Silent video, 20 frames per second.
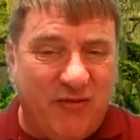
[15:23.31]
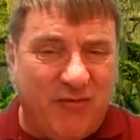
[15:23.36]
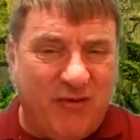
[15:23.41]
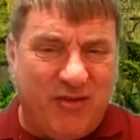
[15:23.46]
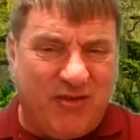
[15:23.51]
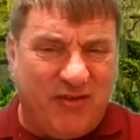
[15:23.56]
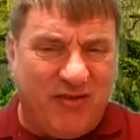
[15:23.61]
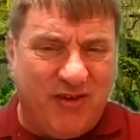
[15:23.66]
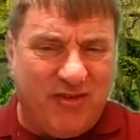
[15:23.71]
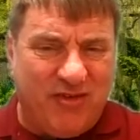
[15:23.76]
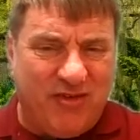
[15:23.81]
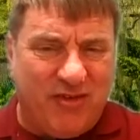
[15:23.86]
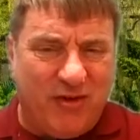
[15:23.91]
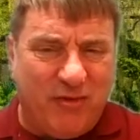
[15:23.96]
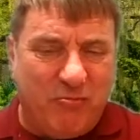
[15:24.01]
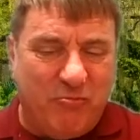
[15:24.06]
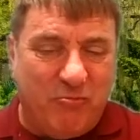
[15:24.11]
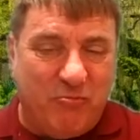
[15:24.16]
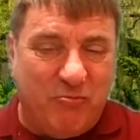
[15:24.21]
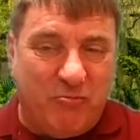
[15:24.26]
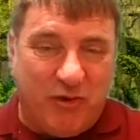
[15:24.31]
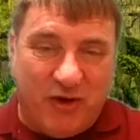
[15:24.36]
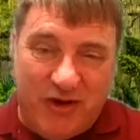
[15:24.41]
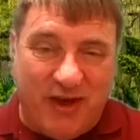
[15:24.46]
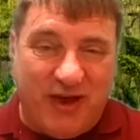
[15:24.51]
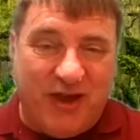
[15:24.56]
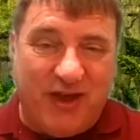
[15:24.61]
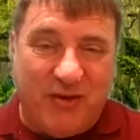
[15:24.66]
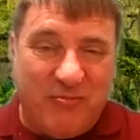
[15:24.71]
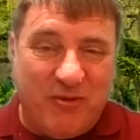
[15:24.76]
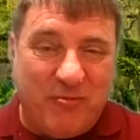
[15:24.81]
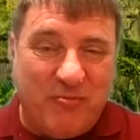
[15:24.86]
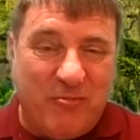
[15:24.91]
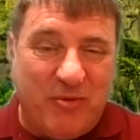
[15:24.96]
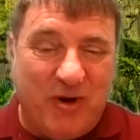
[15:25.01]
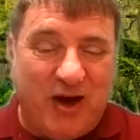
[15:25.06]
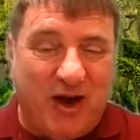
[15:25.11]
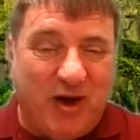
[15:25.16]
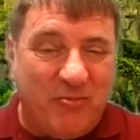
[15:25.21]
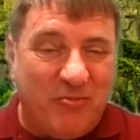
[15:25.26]
It was just a blam,
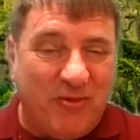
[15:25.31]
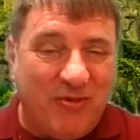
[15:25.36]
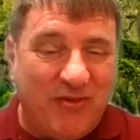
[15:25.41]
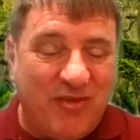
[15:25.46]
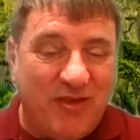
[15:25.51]
a pop.